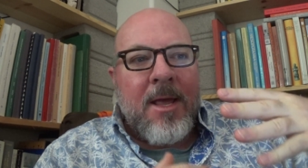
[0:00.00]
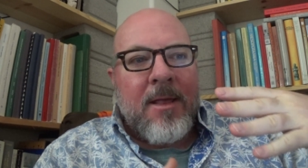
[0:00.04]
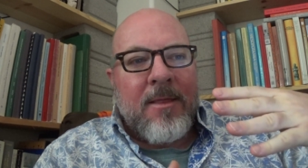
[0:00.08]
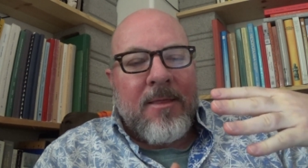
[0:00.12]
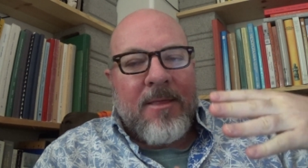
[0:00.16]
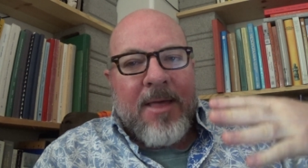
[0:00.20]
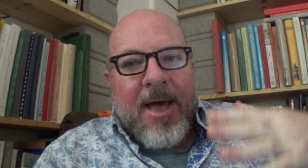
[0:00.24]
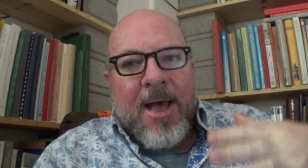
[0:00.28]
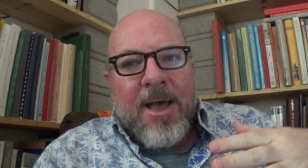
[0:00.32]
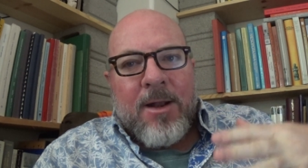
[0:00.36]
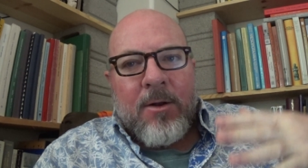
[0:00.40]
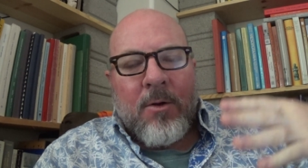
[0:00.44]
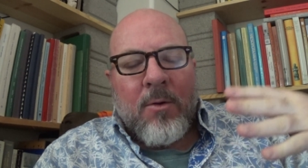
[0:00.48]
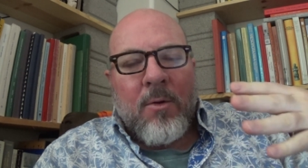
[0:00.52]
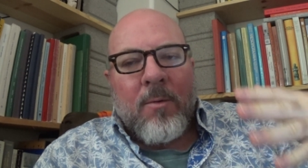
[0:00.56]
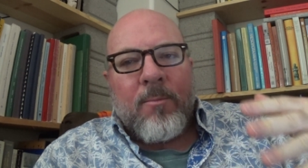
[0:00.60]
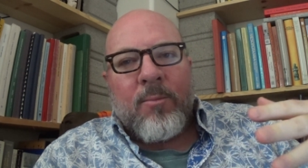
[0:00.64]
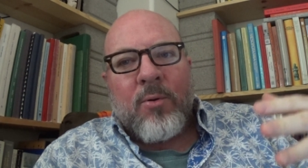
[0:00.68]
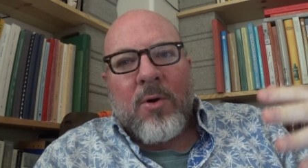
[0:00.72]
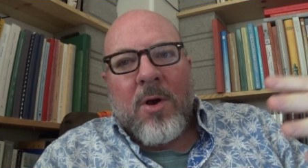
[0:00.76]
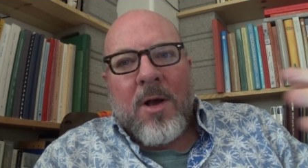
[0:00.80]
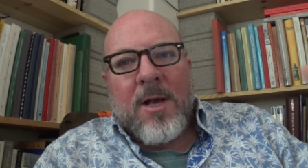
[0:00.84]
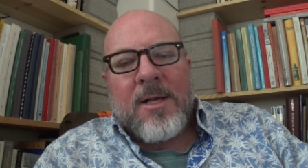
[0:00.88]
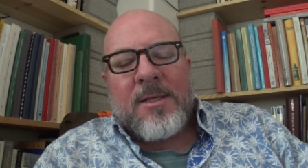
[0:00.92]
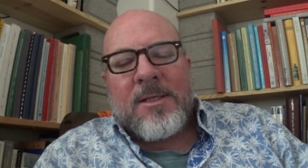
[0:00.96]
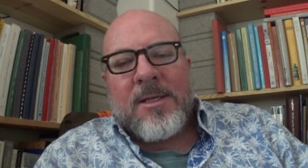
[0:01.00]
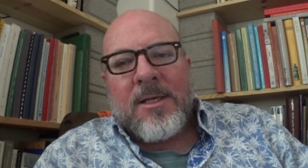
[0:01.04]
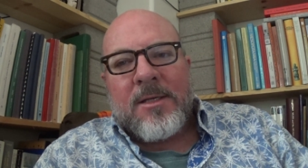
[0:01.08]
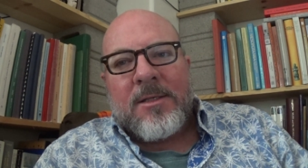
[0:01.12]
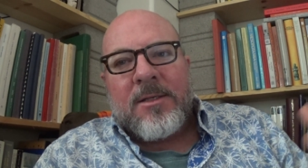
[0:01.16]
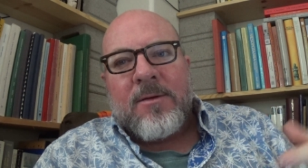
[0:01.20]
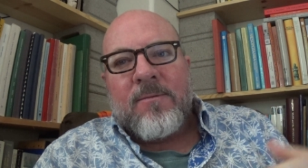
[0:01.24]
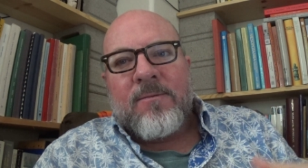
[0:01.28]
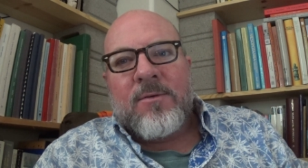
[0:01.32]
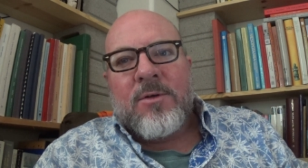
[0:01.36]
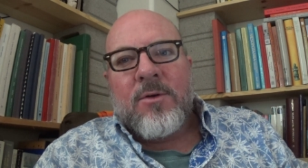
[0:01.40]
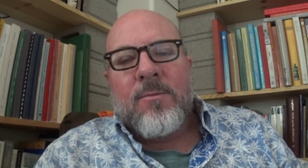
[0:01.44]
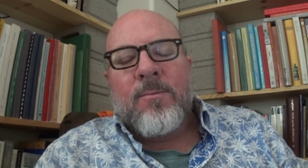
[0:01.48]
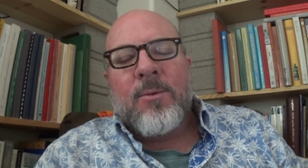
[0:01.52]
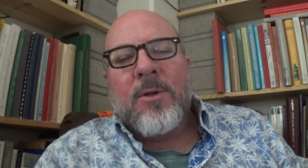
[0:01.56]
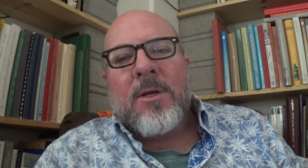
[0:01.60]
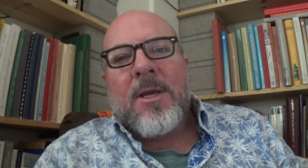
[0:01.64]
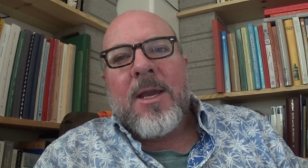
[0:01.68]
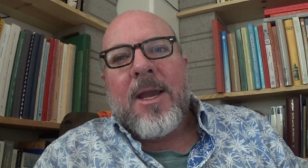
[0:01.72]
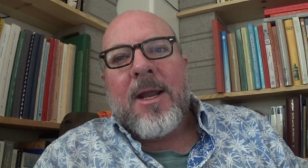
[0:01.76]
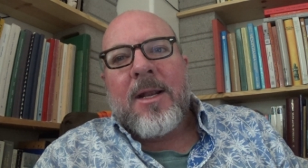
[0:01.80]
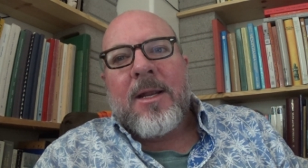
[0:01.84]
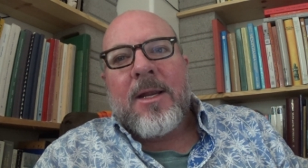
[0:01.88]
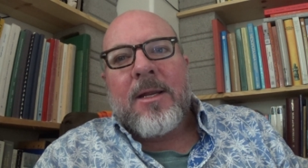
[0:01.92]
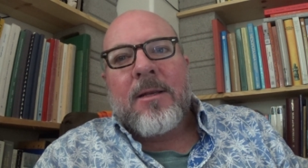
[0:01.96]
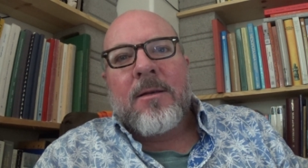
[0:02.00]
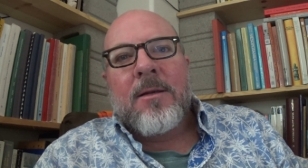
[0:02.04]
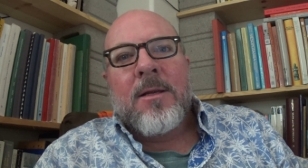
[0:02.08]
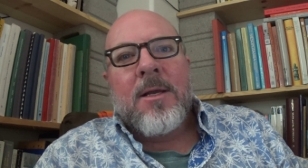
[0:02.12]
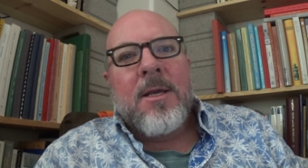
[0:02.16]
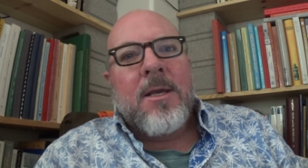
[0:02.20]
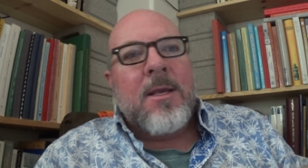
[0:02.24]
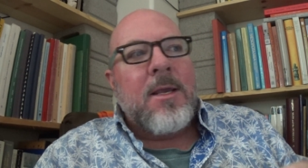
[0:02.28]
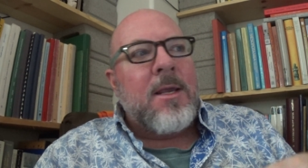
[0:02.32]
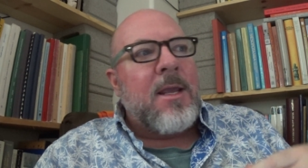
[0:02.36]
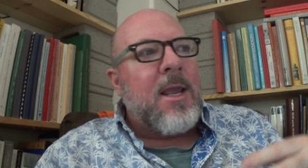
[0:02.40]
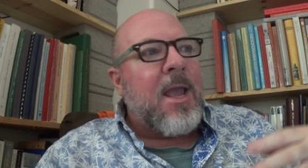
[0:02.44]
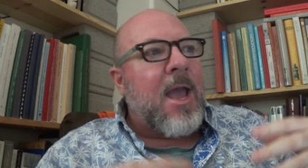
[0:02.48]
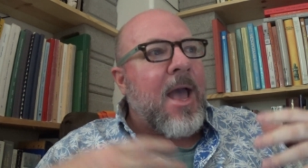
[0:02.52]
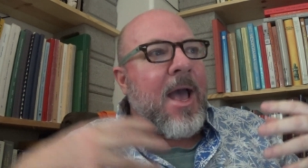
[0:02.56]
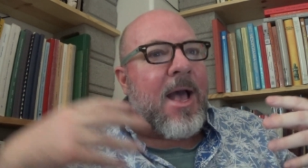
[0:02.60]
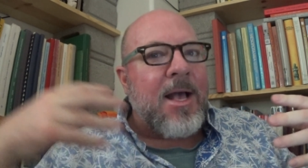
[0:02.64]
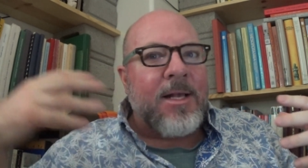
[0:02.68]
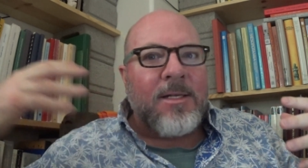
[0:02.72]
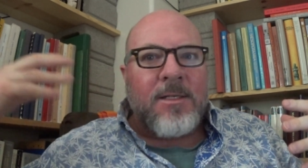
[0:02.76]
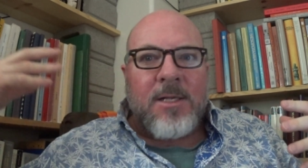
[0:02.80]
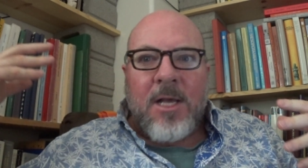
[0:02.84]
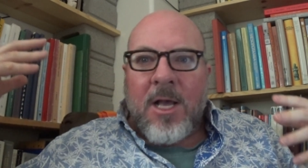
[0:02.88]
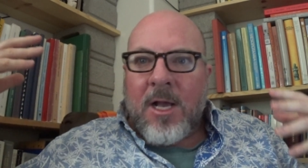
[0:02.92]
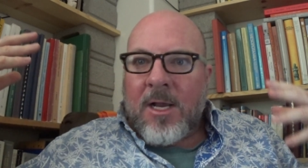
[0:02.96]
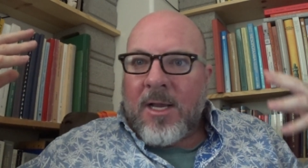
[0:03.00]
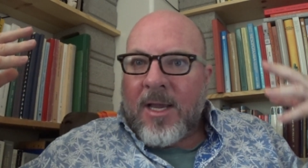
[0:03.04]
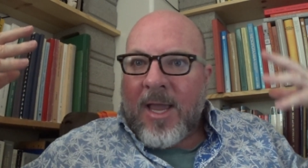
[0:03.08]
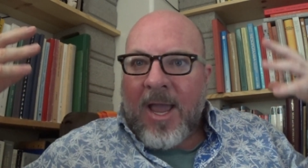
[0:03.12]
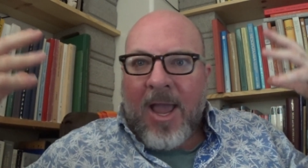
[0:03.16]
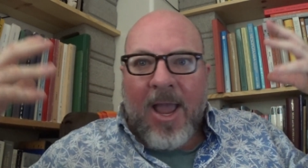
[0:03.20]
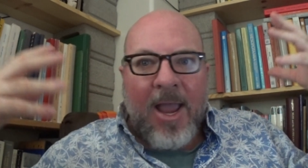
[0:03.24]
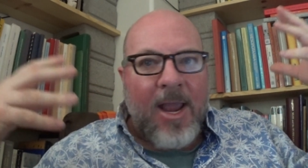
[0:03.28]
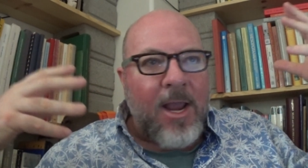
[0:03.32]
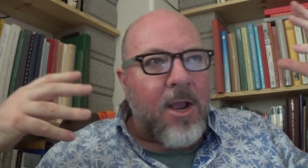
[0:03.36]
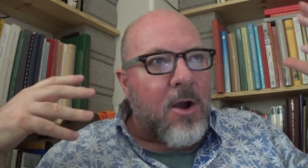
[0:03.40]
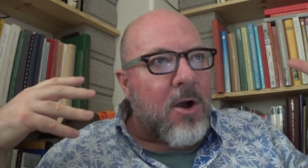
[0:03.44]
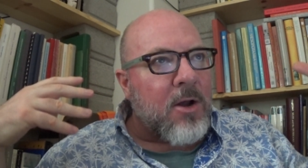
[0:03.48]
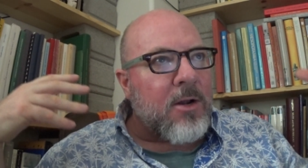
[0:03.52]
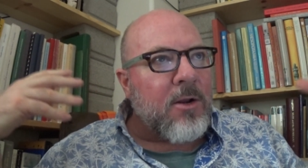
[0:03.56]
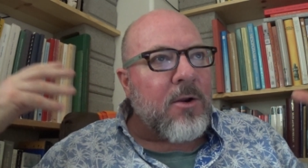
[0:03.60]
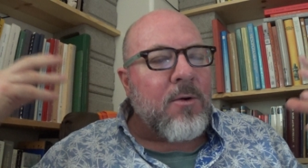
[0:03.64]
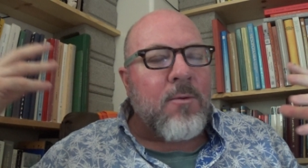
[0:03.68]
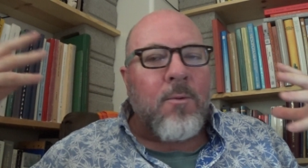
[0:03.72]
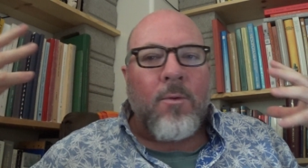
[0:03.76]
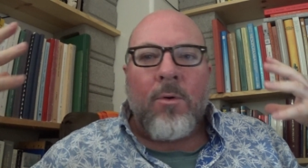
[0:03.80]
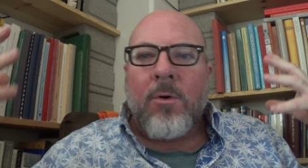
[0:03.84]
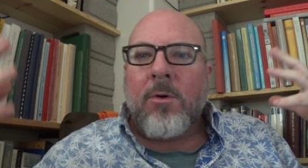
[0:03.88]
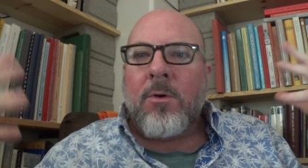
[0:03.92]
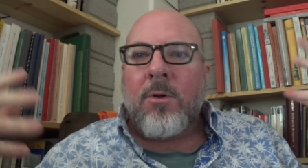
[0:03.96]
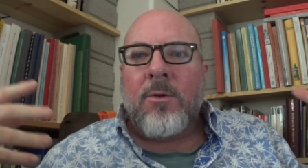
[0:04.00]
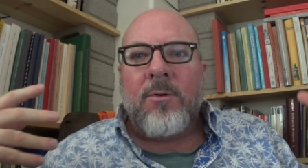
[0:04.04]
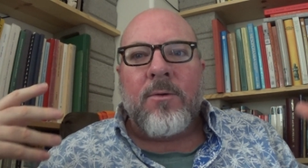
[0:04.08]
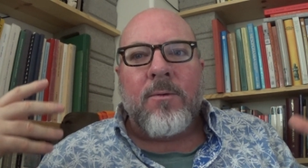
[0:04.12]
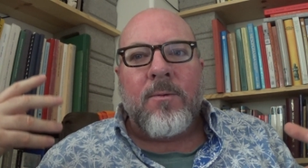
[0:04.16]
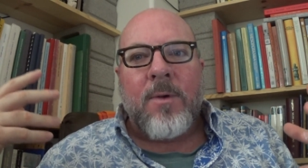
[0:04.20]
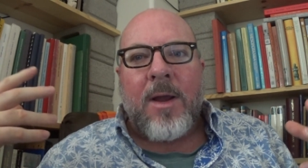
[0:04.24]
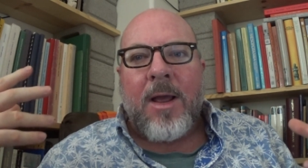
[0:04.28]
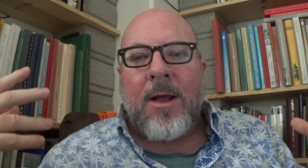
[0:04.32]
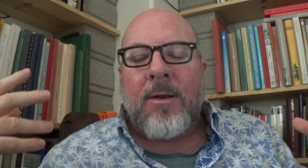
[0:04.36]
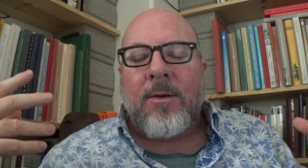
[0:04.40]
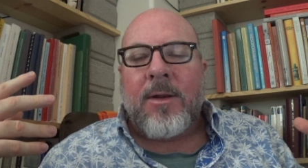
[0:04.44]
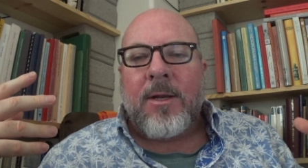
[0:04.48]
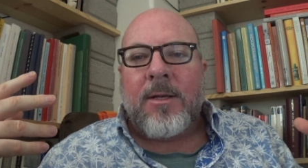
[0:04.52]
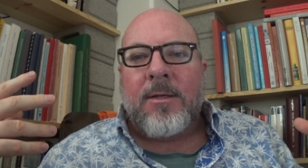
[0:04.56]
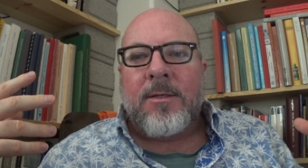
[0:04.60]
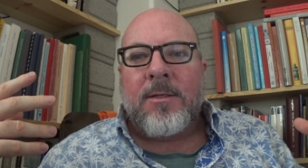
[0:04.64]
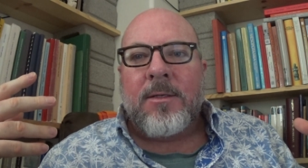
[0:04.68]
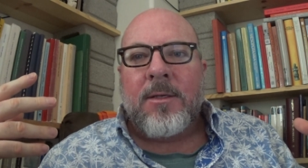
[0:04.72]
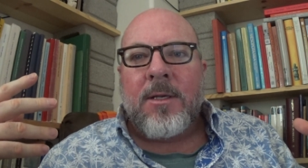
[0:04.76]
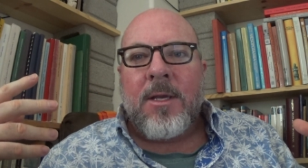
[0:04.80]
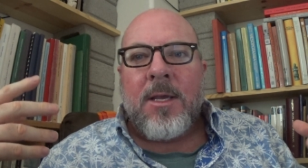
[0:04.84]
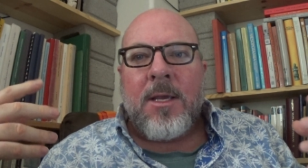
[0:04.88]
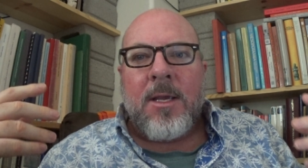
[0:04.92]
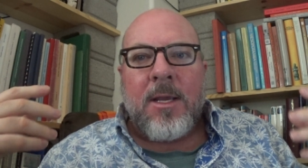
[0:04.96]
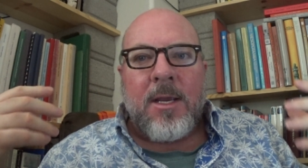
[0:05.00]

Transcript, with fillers: that whole process of duplicating has a chaotic world around it.